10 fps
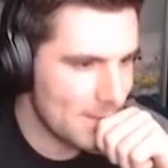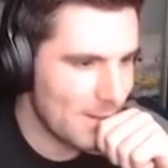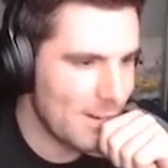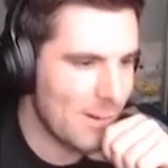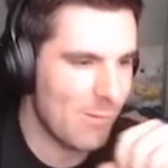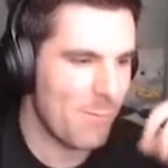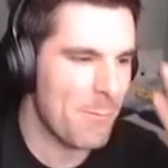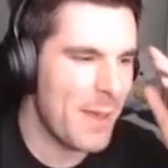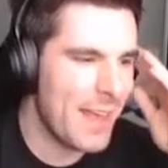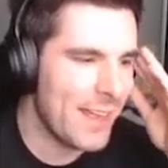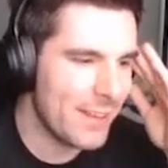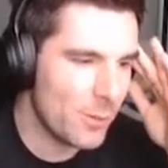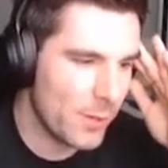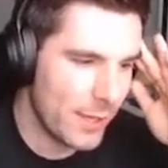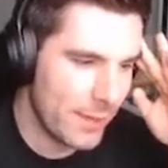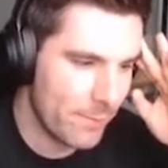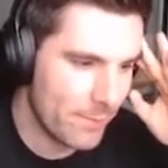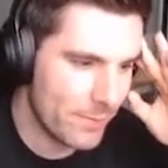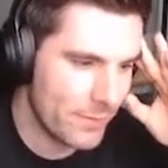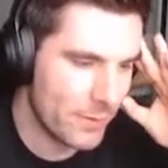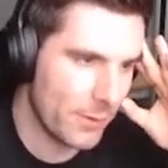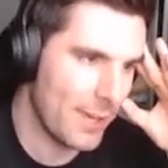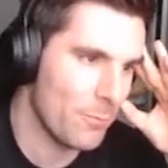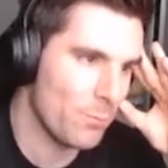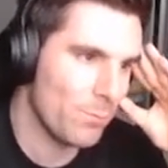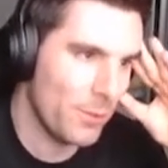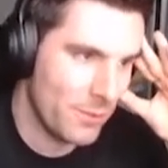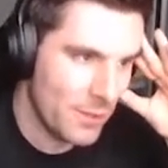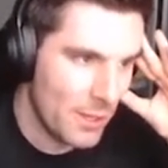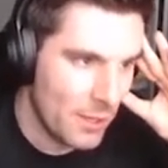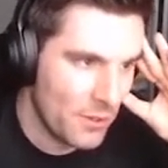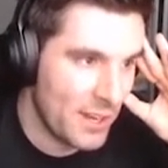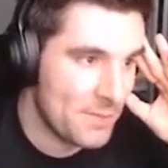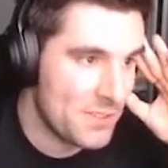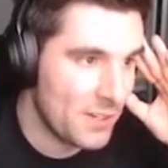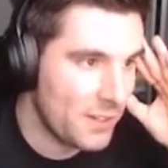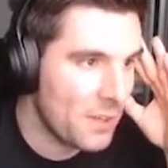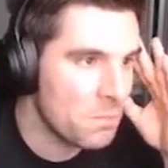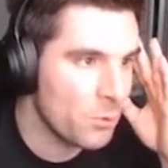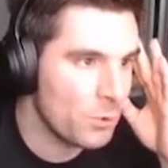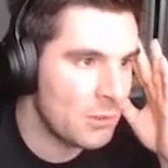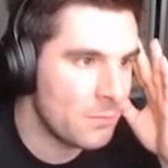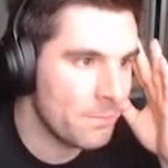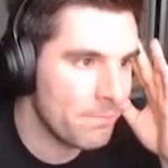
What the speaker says: Oh, man. Okay. Gonna have to start getting brutal.